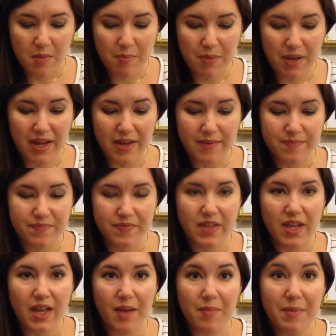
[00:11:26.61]
but
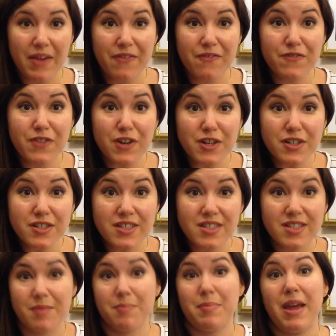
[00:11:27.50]
my
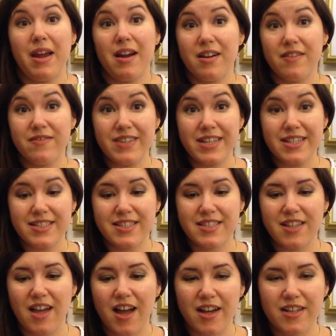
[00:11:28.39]
first pair of knit
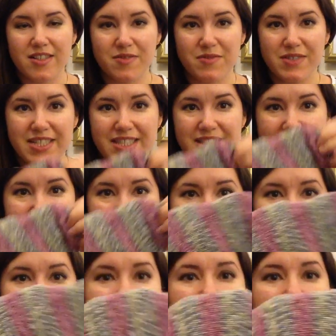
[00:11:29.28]
socks
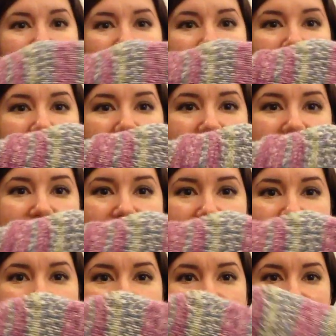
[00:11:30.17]
recently, and
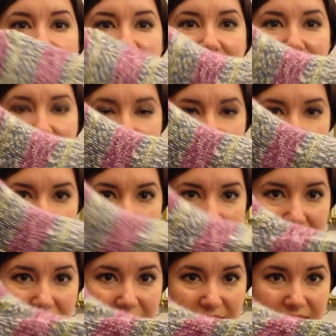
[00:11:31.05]
here they
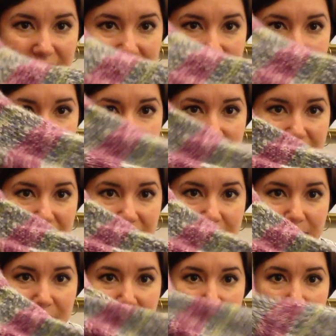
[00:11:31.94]
are.